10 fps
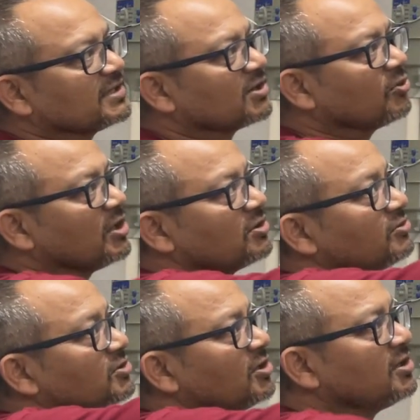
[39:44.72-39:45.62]
are going through
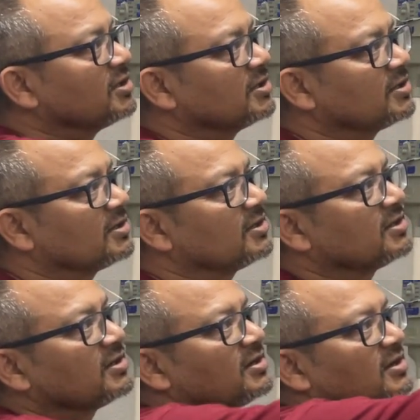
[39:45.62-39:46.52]
your
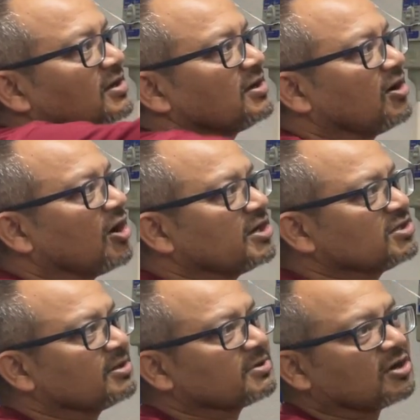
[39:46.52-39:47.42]
origin
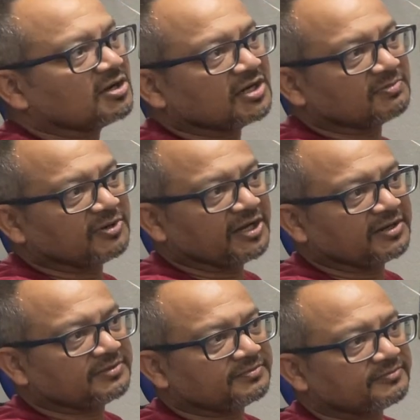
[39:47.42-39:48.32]
of the coordinate plane.
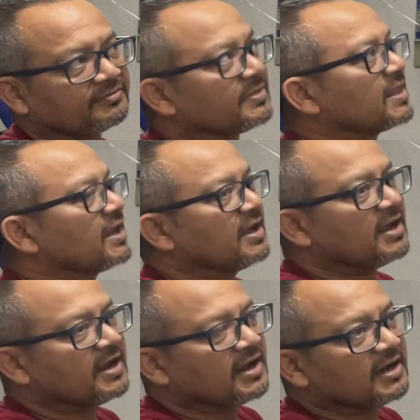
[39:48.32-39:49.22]

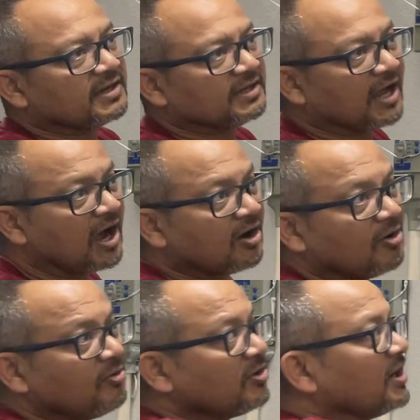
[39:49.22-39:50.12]

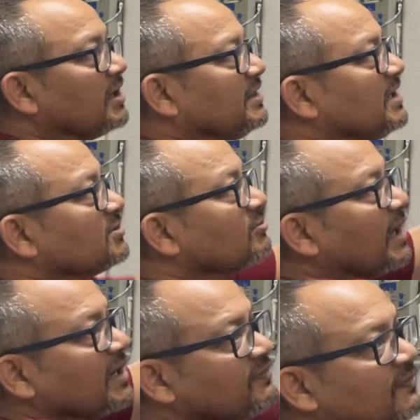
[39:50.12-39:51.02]
Now these two lines we